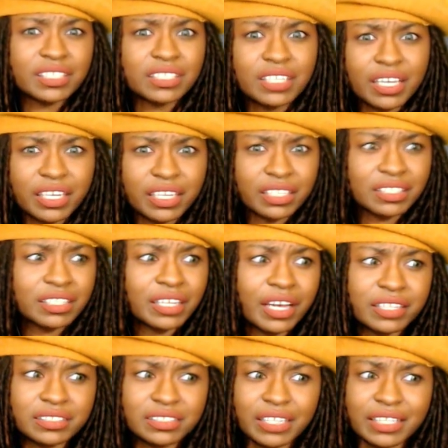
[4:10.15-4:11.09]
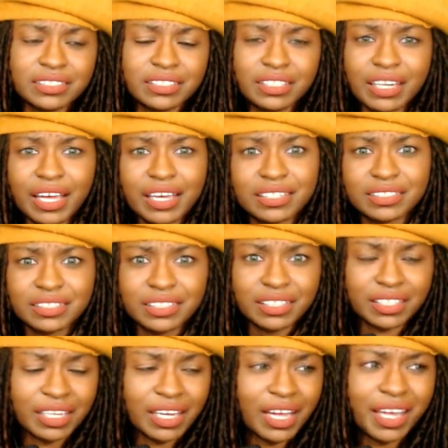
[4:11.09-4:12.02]
Like, I, that's a lot of
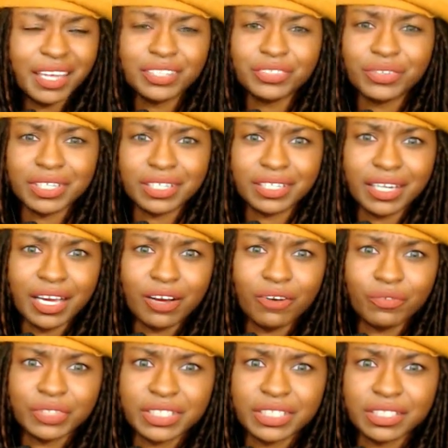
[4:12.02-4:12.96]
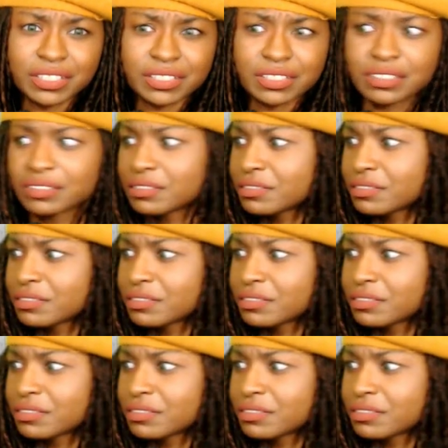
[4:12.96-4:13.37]
titty. I ain't trying to die over titties.